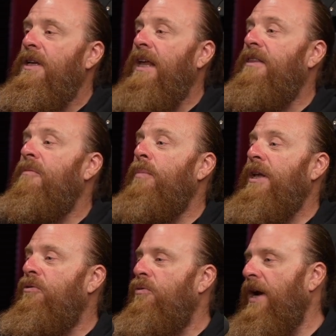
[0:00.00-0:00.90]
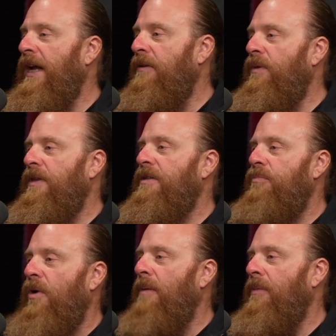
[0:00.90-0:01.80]
yet they've been trained with this
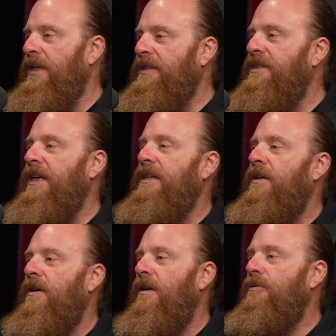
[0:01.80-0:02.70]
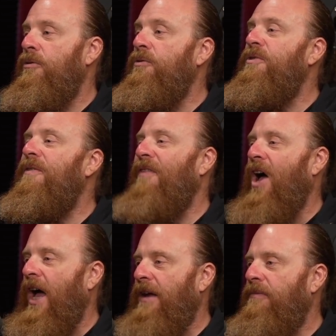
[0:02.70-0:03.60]
primal instinct to
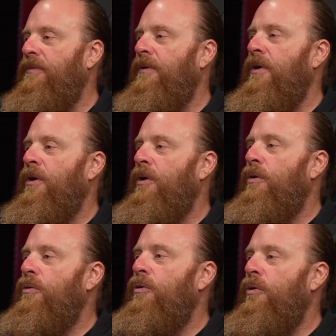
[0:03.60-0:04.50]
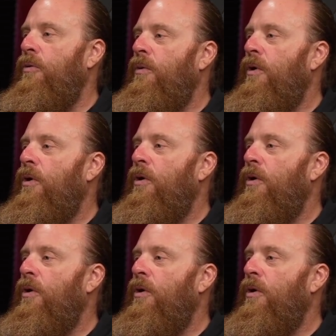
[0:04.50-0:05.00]
survive, to